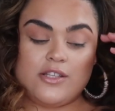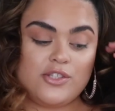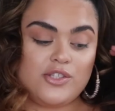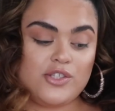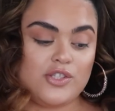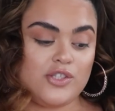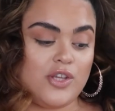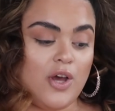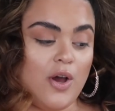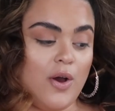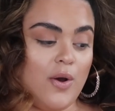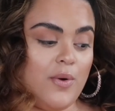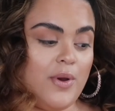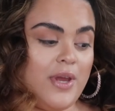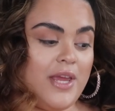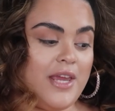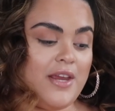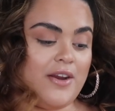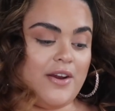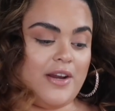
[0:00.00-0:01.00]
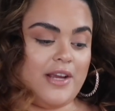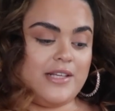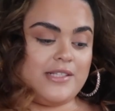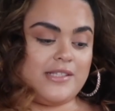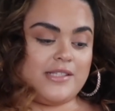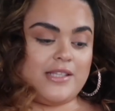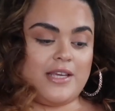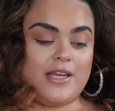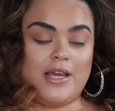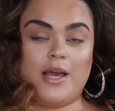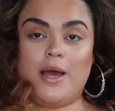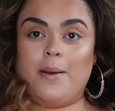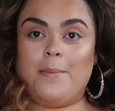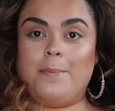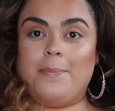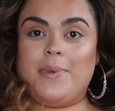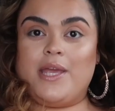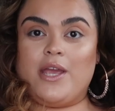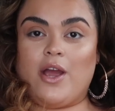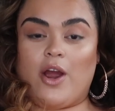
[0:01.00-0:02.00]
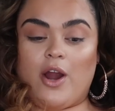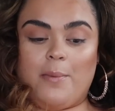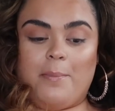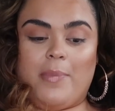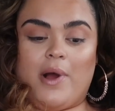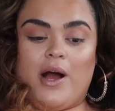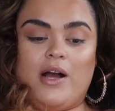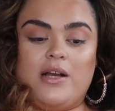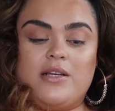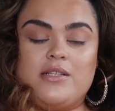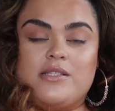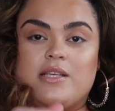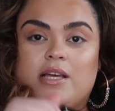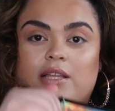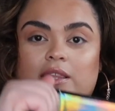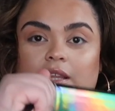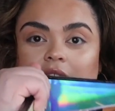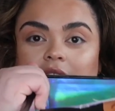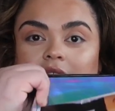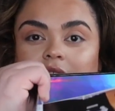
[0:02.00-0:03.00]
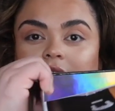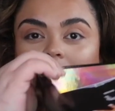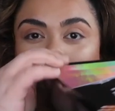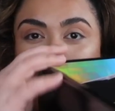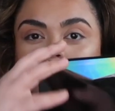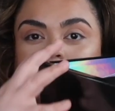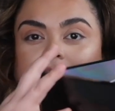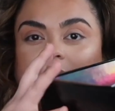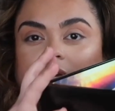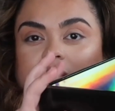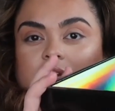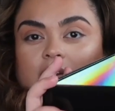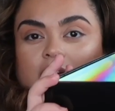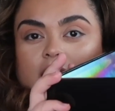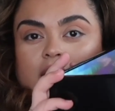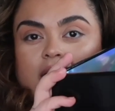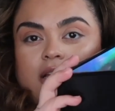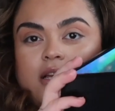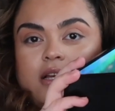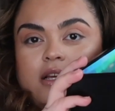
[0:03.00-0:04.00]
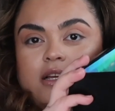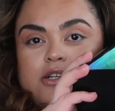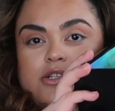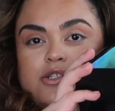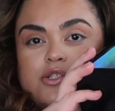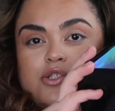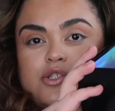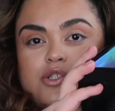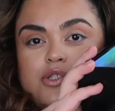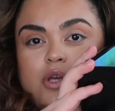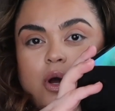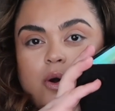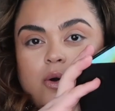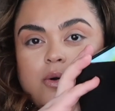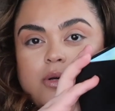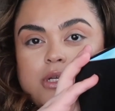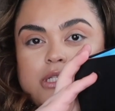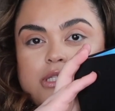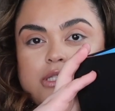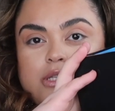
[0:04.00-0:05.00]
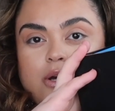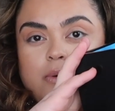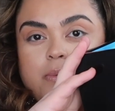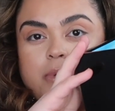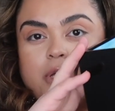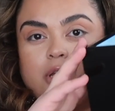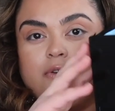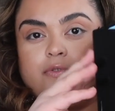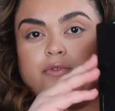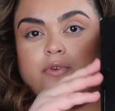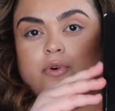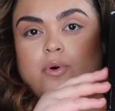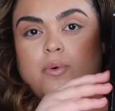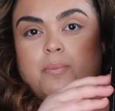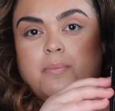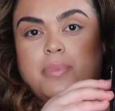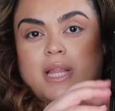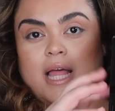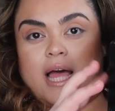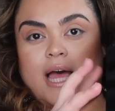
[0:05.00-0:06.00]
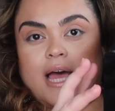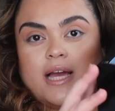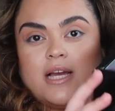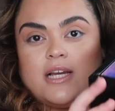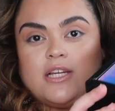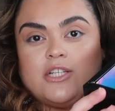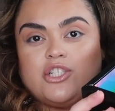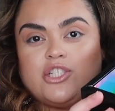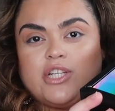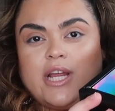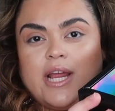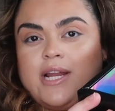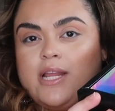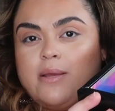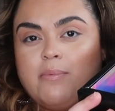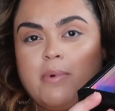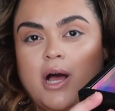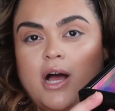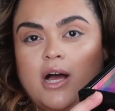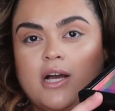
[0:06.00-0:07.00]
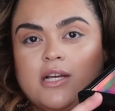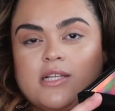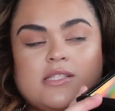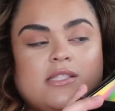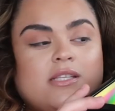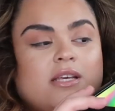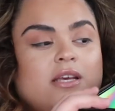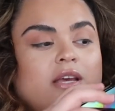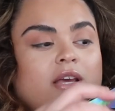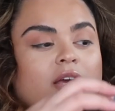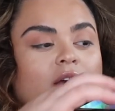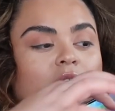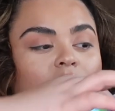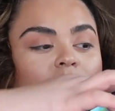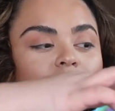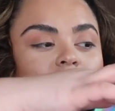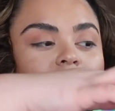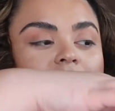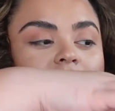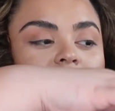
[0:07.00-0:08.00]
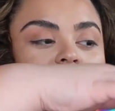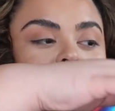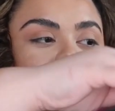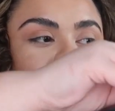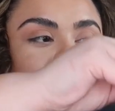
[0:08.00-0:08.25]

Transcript: So here is the PR box that they sent me. So beautiful, black shiny box with